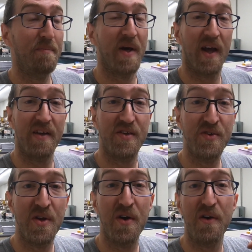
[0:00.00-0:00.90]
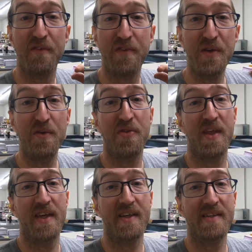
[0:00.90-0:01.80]
but I do know a few
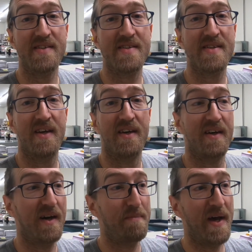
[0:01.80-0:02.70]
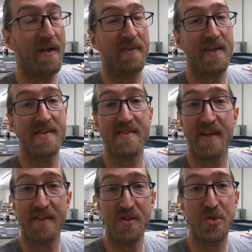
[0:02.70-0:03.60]
things about these
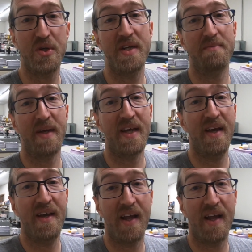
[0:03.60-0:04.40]
that intrigue me,